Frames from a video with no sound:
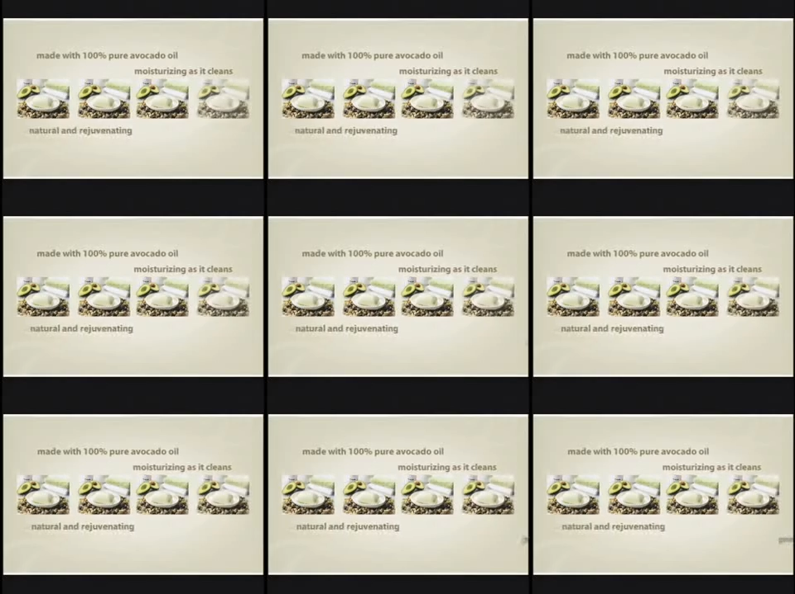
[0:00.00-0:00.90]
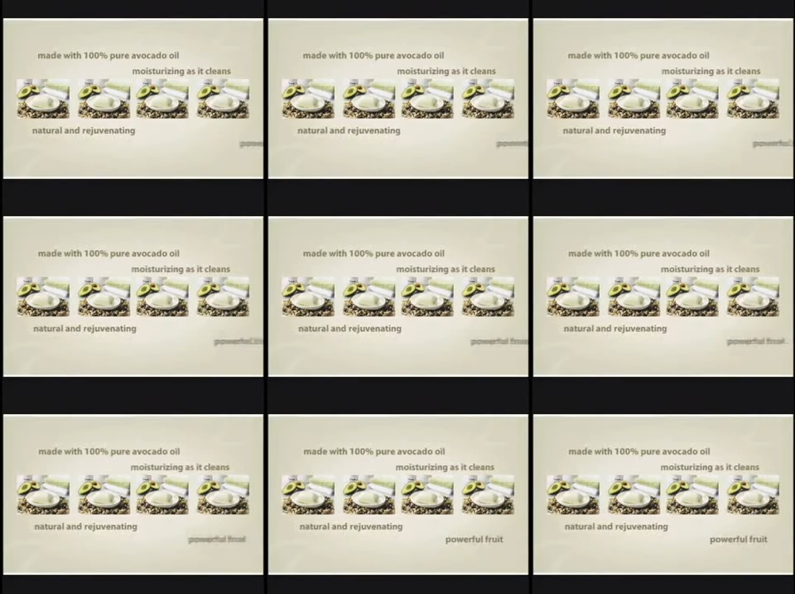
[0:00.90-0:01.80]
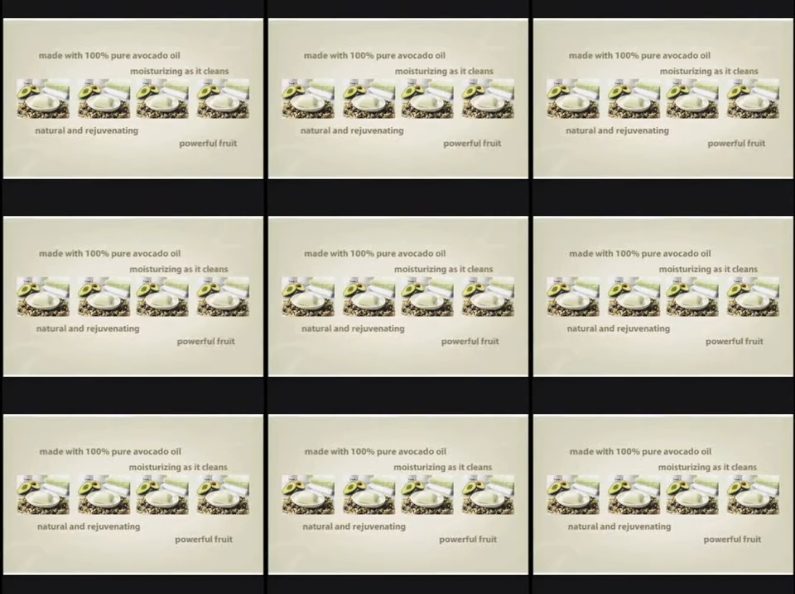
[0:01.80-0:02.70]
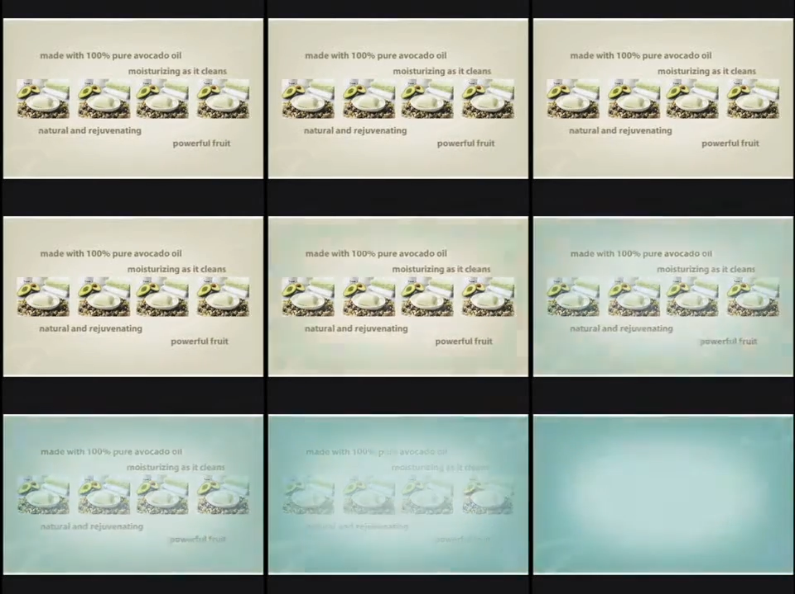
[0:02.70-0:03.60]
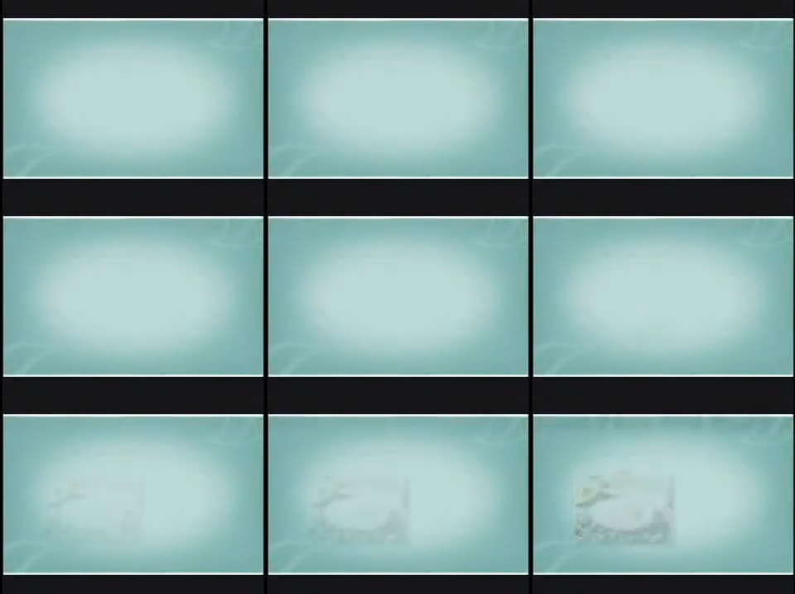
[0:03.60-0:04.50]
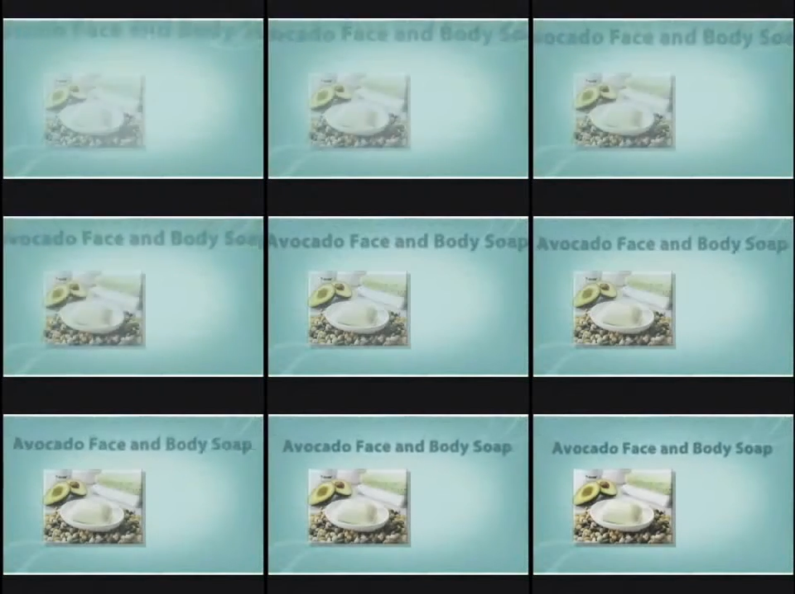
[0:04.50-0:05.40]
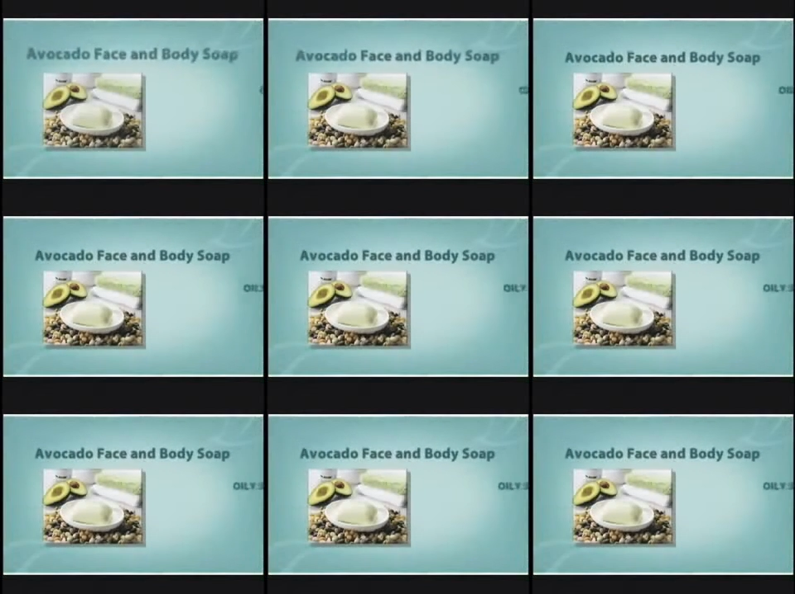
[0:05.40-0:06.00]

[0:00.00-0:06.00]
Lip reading: No face is visible, so there are no lips to read.